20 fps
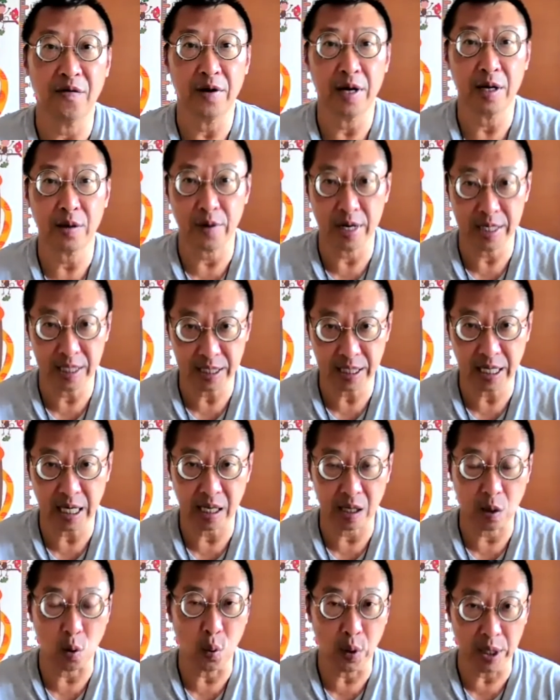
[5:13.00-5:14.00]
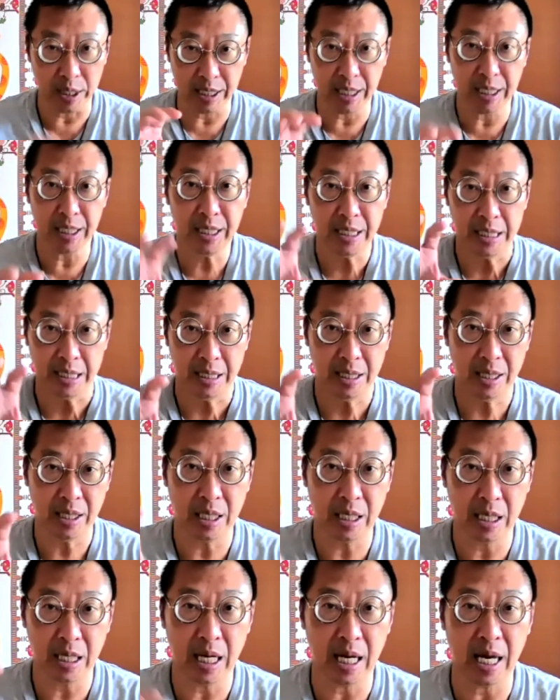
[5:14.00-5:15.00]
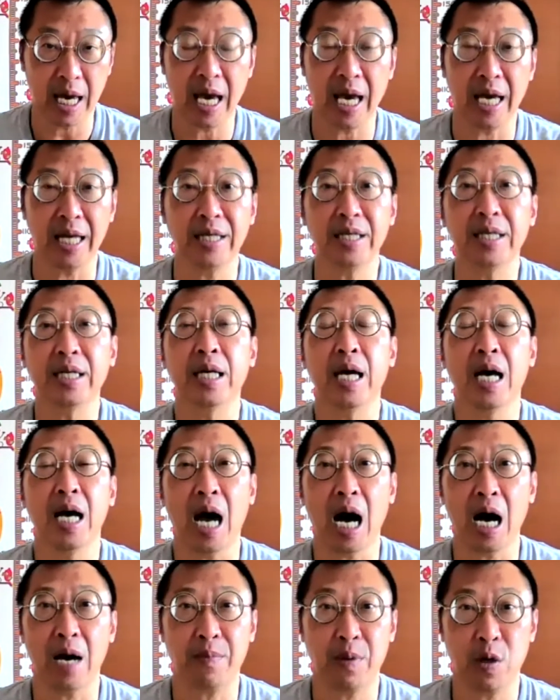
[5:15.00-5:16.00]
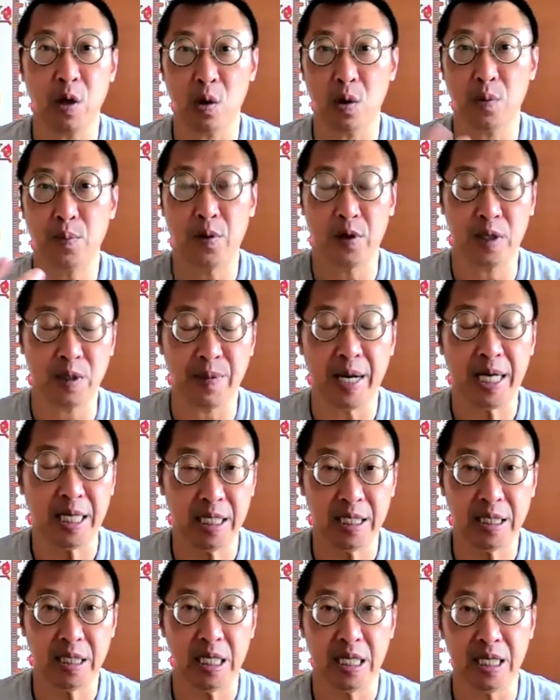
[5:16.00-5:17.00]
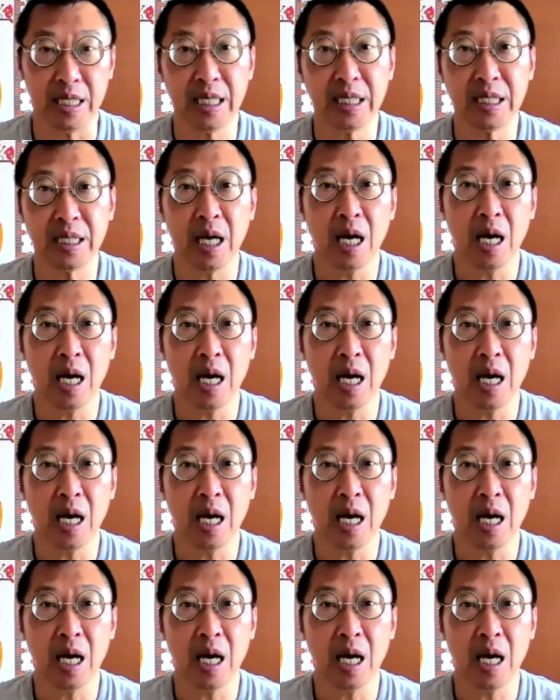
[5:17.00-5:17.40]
credit tech within the Ant IPO prospectus earnings,